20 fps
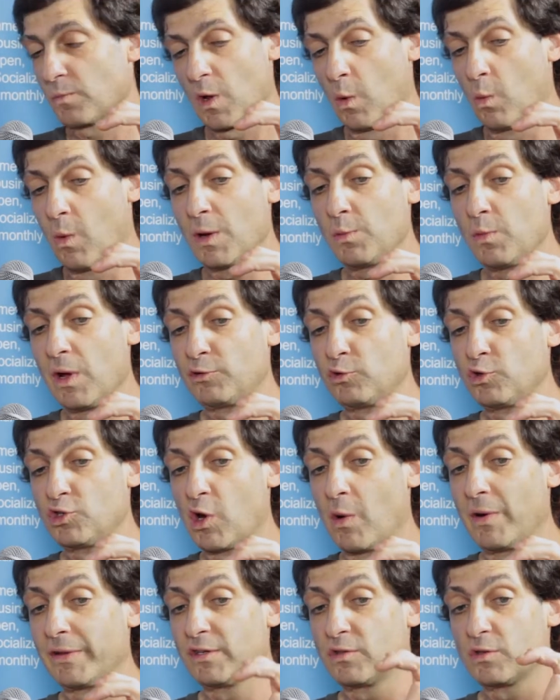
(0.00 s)
One way to
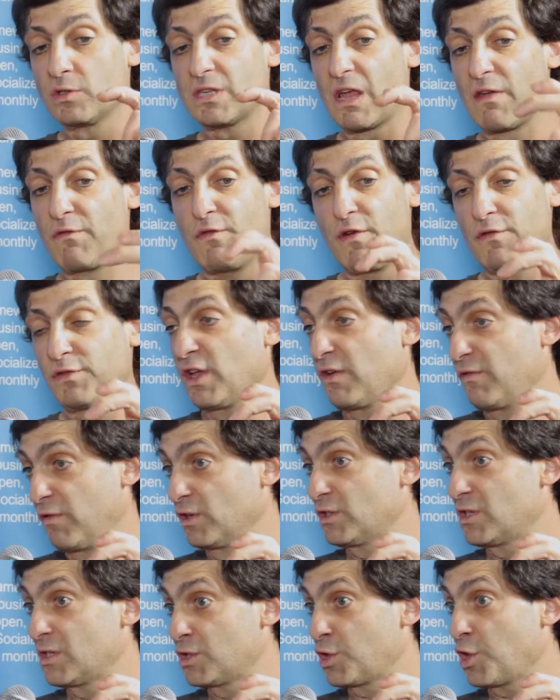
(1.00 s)
show it is to say 50
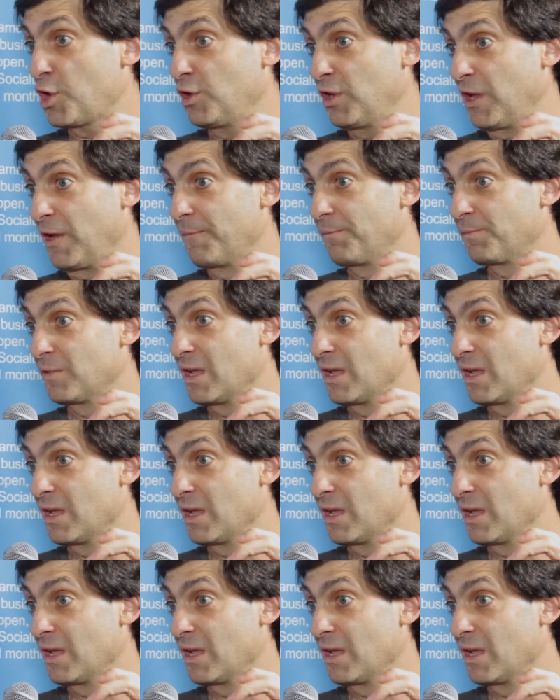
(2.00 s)
versus 30.